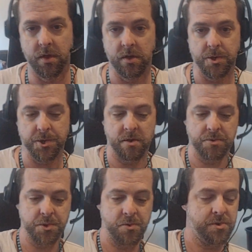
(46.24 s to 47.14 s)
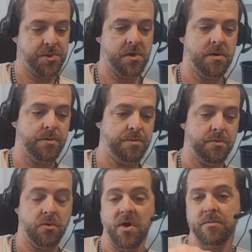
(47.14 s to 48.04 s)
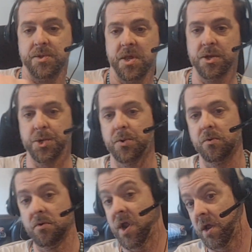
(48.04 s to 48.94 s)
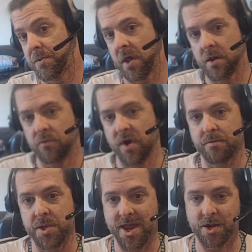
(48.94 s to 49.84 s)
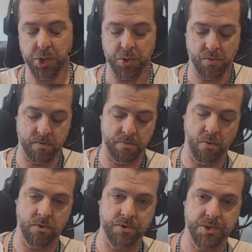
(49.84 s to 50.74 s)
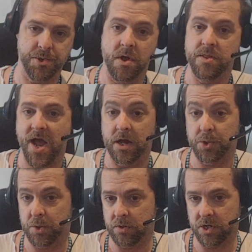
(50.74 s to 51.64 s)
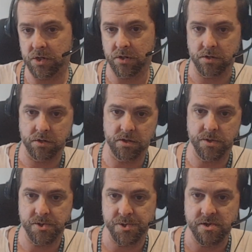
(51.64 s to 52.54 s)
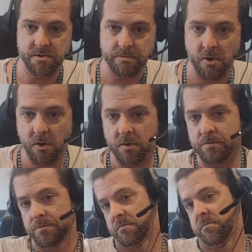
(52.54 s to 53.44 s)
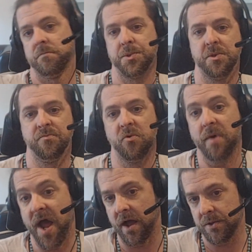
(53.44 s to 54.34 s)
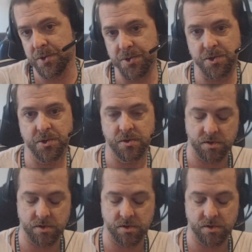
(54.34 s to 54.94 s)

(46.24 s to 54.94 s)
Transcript: some sort of gravitational or anti-gravitational force unnaturally that doesn't involve simple mass.